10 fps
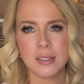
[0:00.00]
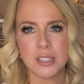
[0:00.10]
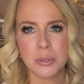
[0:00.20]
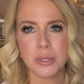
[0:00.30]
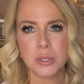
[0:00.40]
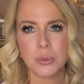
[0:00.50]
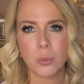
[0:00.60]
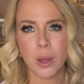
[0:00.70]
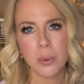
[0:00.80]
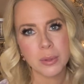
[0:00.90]
There was
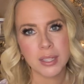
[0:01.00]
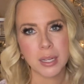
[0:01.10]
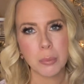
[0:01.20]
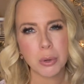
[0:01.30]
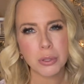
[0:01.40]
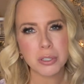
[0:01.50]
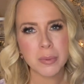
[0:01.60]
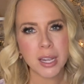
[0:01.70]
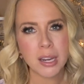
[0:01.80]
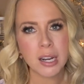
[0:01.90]
one with like a polar
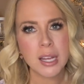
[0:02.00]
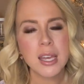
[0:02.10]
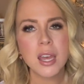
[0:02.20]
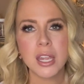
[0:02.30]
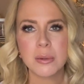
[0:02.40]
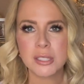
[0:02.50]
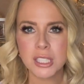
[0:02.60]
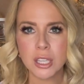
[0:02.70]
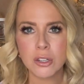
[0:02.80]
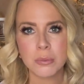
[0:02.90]
bear. He was
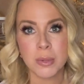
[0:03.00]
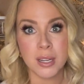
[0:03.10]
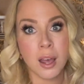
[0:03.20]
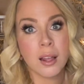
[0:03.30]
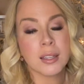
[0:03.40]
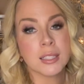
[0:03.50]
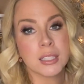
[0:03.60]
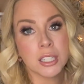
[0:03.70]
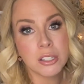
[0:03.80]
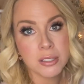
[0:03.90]
cute, but not like the
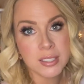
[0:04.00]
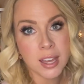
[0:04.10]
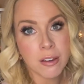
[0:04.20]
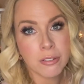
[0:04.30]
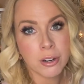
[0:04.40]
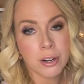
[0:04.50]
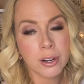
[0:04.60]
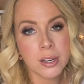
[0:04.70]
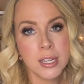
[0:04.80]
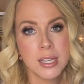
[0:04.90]
cutest
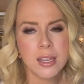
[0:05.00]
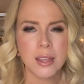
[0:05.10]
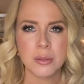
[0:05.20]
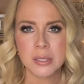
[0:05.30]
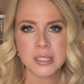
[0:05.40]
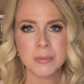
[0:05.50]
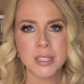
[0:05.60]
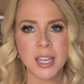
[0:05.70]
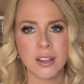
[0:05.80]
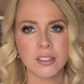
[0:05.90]
ever. And there's something
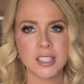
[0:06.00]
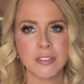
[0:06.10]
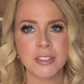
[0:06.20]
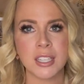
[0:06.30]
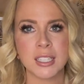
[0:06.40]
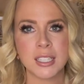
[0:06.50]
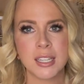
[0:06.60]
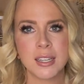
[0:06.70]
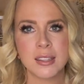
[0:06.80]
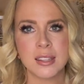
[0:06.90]
else. I felt like
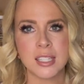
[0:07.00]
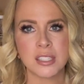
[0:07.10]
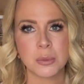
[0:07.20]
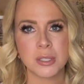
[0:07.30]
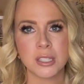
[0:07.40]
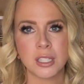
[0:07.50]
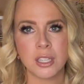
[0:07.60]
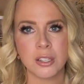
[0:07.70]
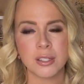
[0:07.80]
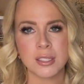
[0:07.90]
this was the
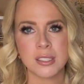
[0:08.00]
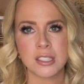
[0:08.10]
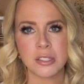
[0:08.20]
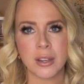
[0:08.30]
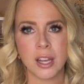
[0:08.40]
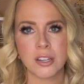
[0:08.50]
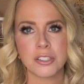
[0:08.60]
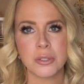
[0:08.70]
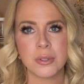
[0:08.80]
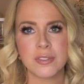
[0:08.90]
cutest, and so I got
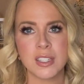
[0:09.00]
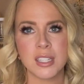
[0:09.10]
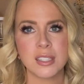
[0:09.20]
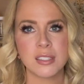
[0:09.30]
two of these.